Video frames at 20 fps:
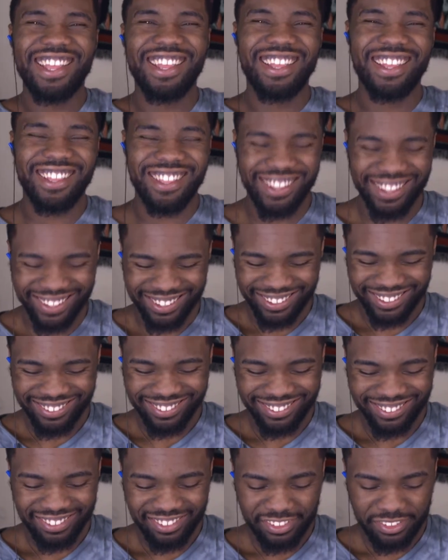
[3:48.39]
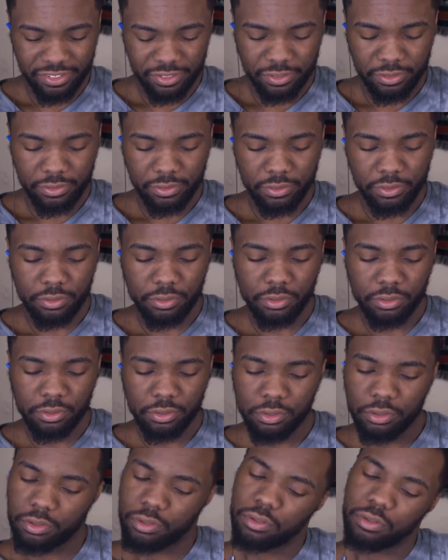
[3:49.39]
y'all lost because y'all were sorry.
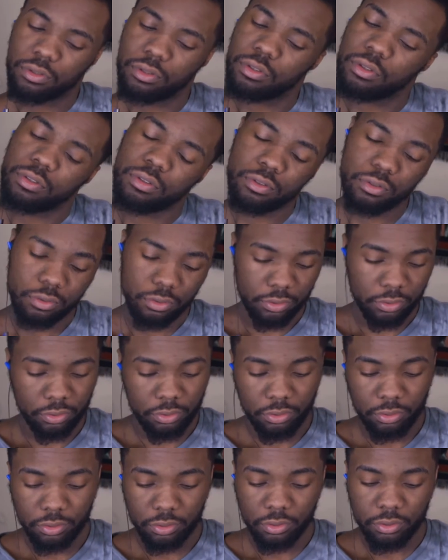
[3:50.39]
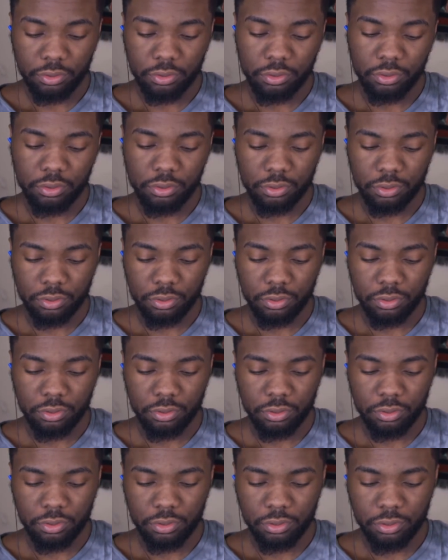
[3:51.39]
Don't put yourselves on our level.
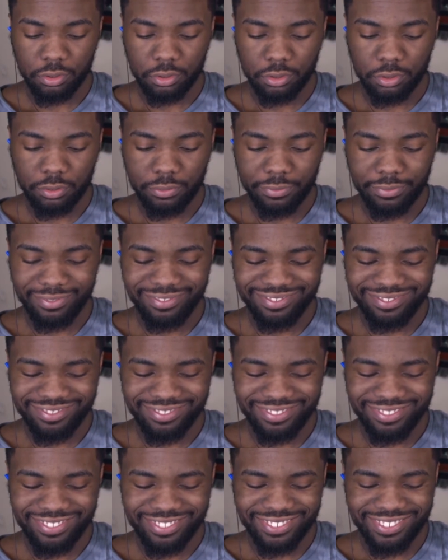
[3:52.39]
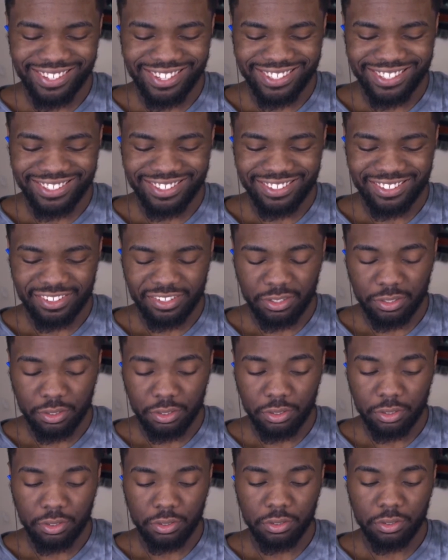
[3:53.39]
And now the world shot no pain.
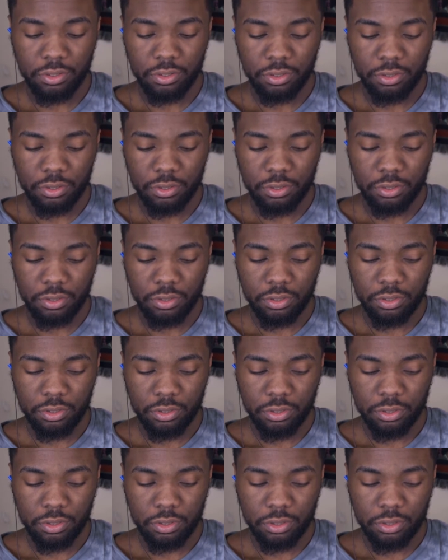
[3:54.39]
Pain. Be real.